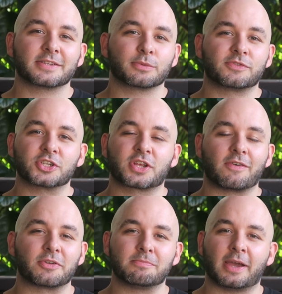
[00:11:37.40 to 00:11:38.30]
we've just
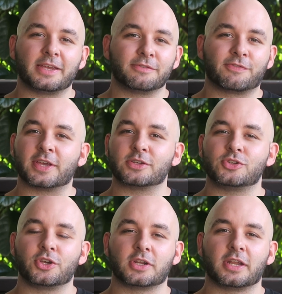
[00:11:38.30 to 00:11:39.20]
covered main
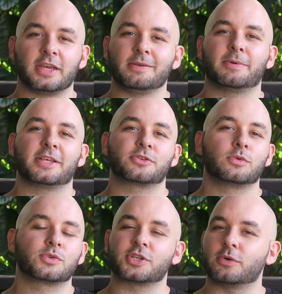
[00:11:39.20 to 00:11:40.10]
things that you're gonna need, but there's
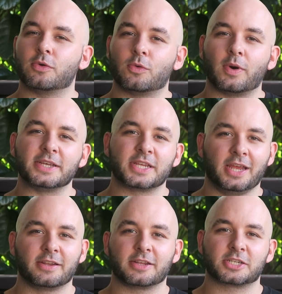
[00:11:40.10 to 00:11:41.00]
also always
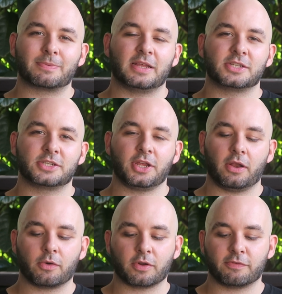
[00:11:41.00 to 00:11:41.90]
hidden expenses that
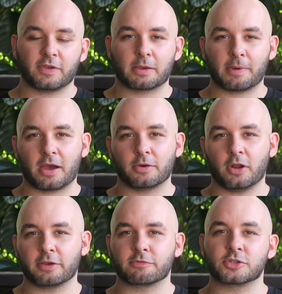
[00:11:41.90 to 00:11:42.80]
you're not gonna think
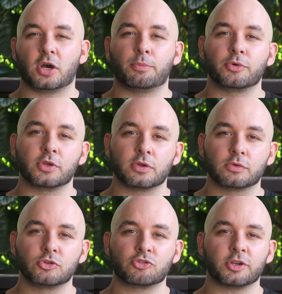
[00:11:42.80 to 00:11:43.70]
about. Like for example, your
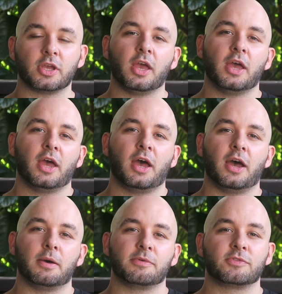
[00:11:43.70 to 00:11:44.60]
laundry.
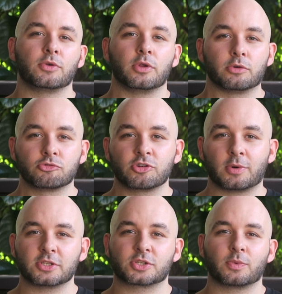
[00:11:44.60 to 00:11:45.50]
If you do your laundry
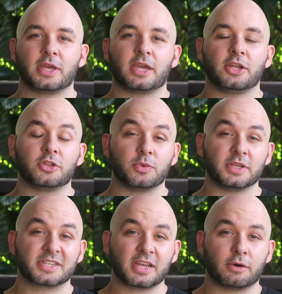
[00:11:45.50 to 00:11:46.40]
once a week and you do
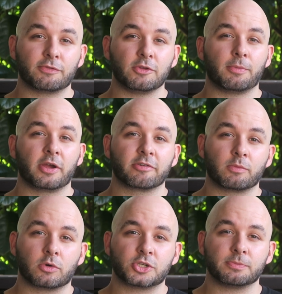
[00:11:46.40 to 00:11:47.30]
it yourself, you buy your
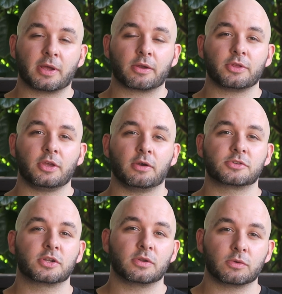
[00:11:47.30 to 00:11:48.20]
own washing powder, you
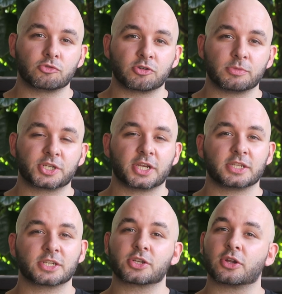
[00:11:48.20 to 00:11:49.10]
go to the laundry
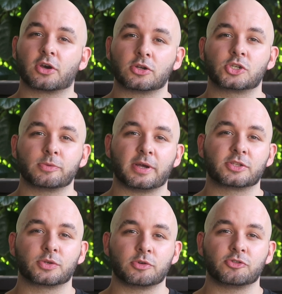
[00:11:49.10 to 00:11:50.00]
machines, that's gonna cost you
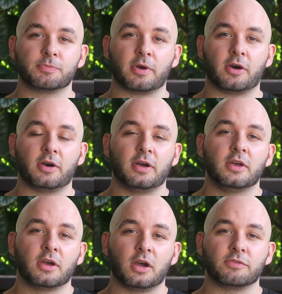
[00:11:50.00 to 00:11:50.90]
about 200 baht
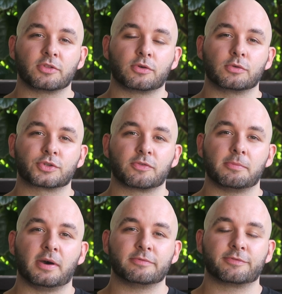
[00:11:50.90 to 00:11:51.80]
over the course of a
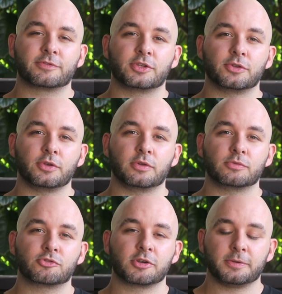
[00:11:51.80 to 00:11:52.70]
month to do your
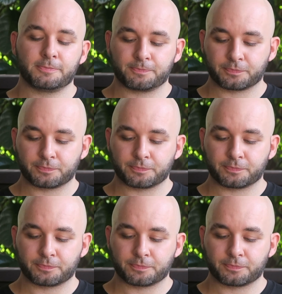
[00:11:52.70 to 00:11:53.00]
laundry.